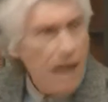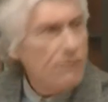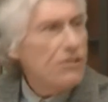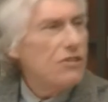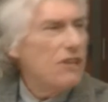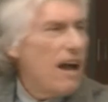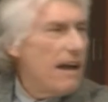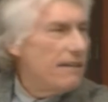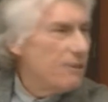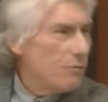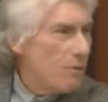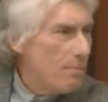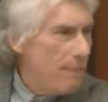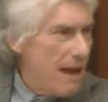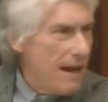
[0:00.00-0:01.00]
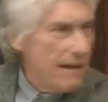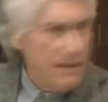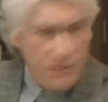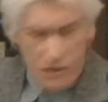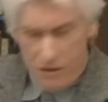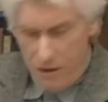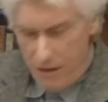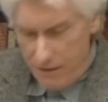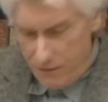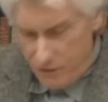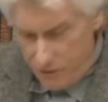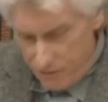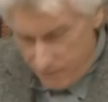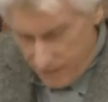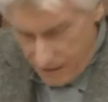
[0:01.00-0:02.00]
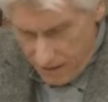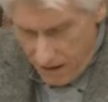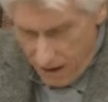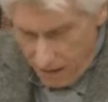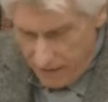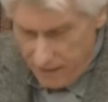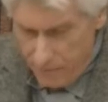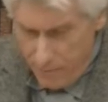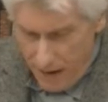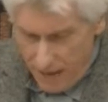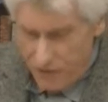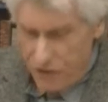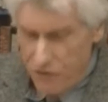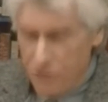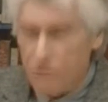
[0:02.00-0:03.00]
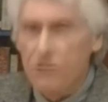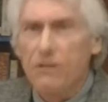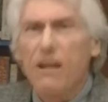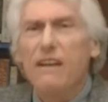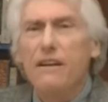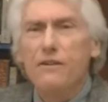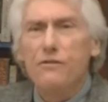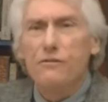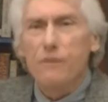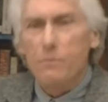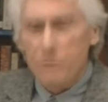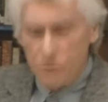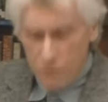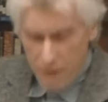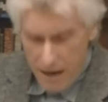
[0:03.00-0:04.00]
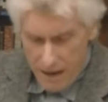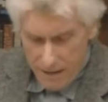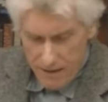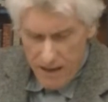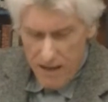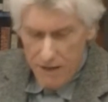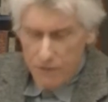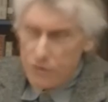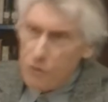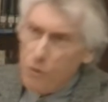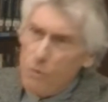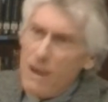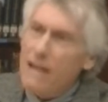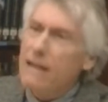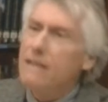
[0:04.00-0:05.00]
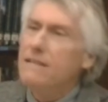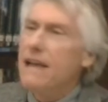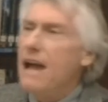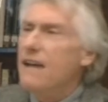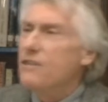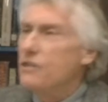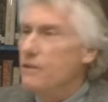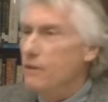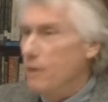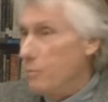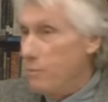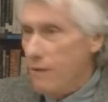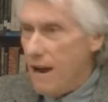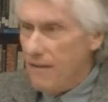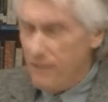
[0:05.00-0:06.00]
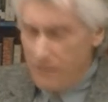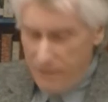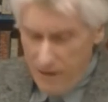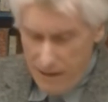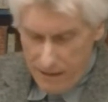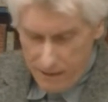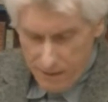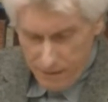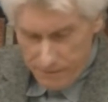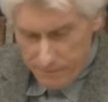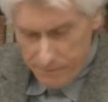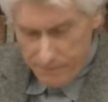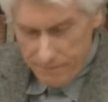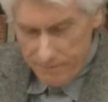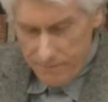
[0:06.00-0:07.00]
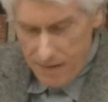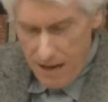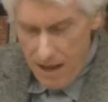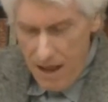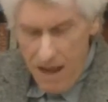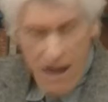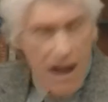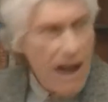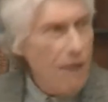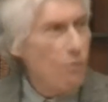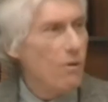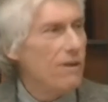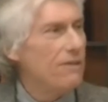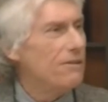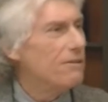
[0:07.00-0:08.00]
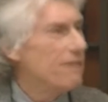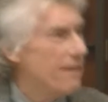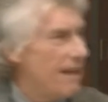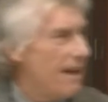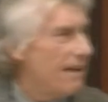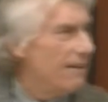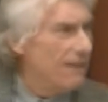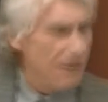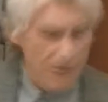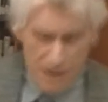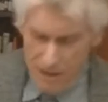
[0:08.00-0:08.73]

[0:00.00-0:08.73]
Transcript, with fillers: Outside, there were baggage carts hauling passengers' luggage from a train to a waiting taxi or a private vehicle. I wondered then